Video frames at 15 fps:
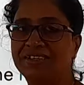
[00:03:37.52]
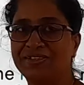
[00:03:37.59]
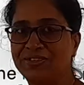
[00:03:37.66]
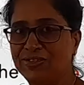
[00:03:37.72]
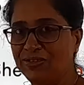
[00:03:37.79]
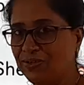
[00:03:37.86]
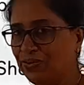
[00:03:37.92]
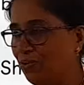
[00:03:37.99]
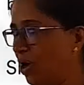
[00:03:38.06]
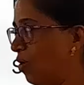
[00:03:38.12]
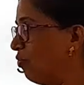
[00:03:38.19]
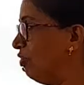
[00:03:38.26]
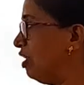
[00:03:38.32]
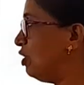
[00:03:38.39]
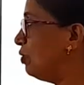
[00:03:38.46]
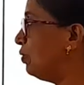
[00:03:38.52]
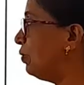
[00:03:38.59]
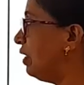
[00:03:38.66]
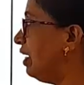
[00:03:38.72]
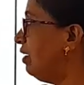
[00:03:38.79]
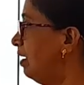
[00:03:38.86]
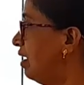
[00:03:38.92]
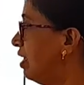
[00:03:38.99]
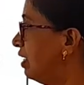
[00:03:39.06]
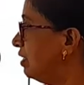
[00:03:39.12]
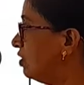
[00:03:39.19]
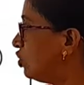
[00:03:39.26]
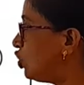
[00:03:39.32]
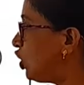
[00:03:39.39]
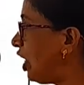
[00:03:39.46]
So how will you do it?
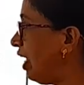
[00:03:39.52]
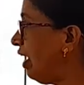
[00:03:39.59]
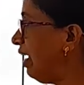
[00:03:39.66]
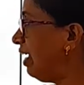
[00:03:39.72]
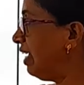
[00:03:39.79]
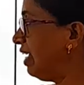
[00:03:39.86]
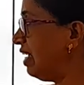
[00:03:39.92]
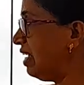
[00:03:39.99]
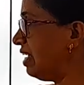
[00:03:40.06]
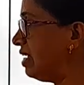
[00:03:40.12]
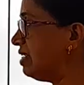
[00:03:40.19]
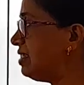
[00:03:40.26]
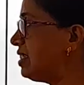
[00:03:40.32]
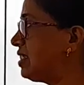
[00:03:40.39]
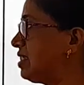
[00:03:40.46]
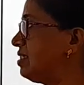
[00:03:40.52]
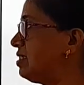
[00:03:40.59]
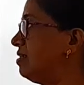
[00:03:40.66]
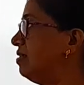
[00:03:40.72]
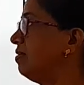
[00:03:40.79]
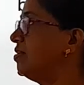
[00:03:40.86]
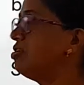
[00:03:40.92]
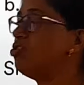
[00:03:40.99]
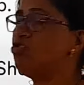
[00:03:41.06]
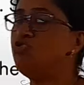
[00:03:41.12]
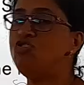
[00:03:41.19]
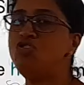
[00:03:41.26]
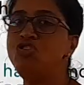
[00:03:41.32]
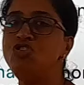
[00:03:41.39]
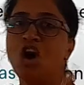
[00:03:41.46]
She is
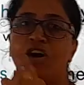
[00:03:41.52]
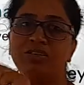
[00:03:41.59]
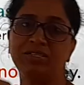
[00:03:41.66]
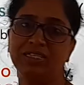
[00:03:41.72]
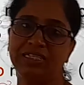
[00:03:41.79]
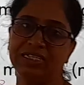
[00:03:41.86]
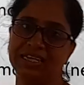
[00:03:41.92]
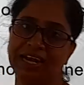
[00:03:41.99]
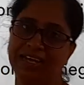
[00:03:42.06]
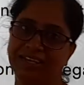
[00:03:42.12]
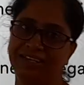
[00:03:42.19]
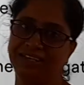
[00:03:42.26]
not sad.